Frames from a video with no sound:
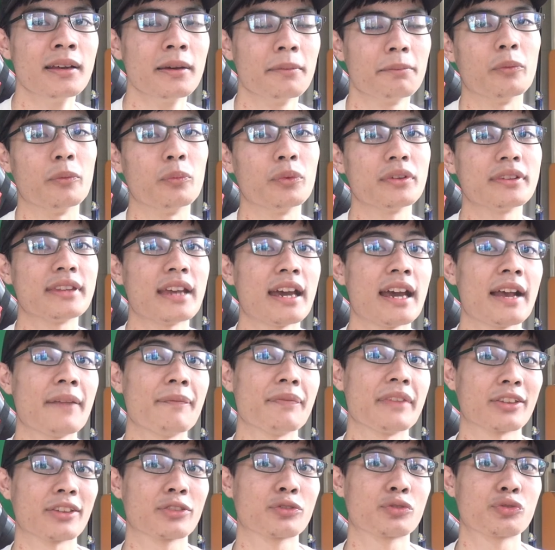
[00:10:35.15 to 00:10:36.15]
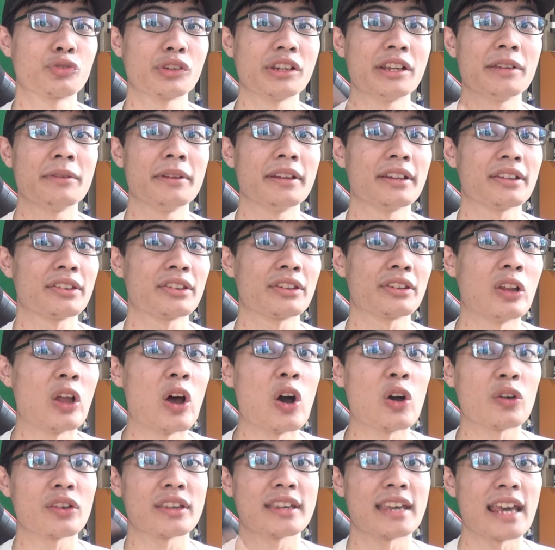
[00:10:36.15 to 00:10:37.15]
But with that extremely
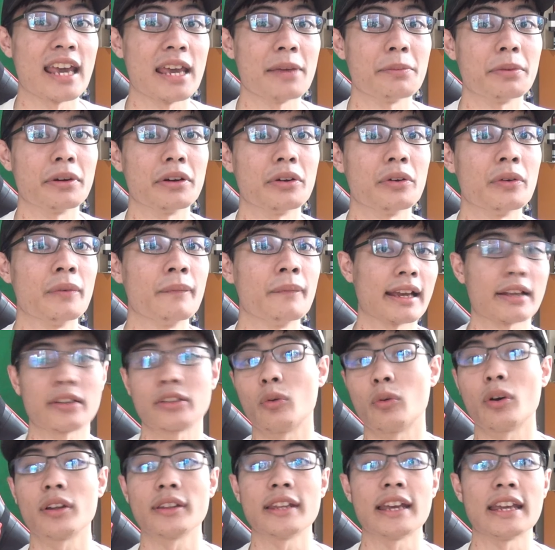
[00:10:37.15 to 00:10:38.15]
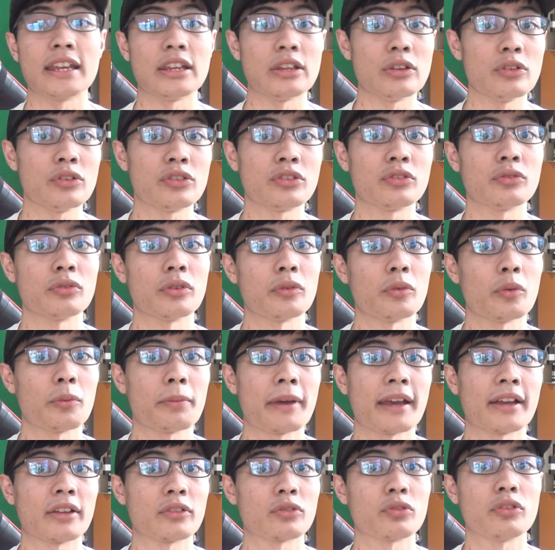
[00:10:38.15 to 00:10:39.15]
long cable, like the one they used to review
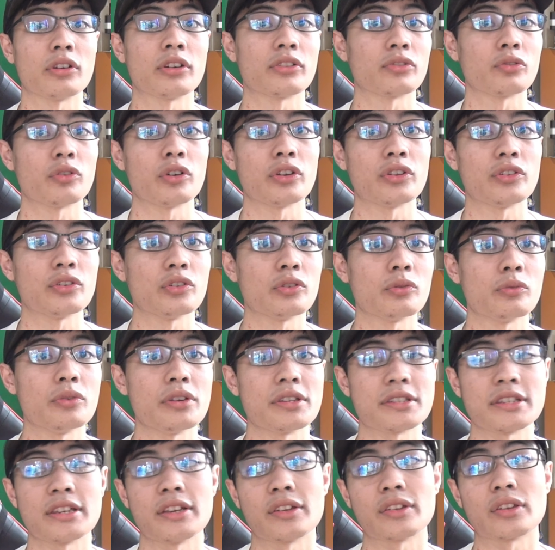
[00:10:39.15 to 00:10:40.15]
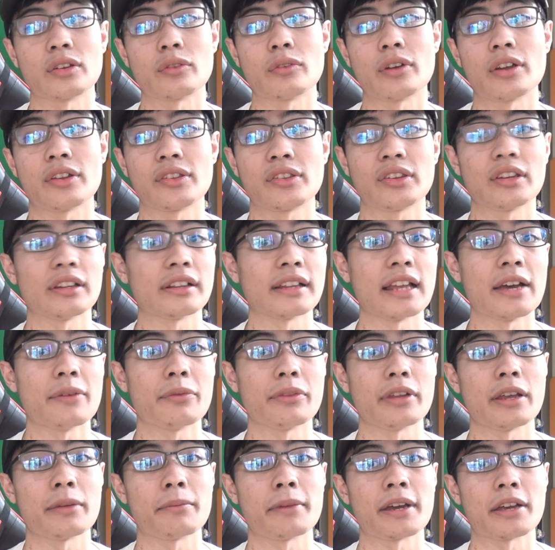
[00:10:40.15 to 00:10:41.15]
back in 2022, which is a Red 6
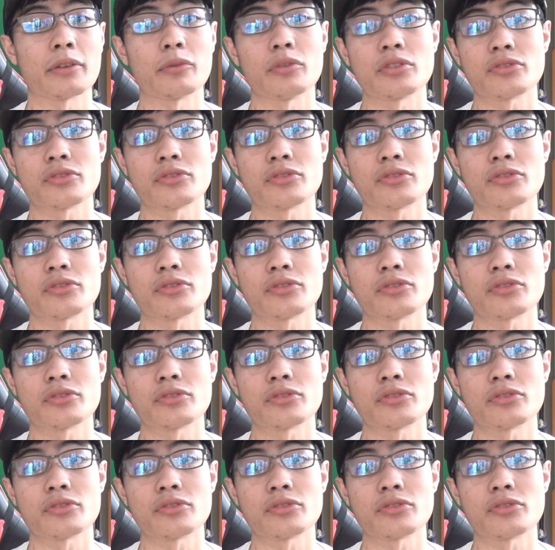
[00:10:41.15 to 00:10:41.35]
lavalier mic,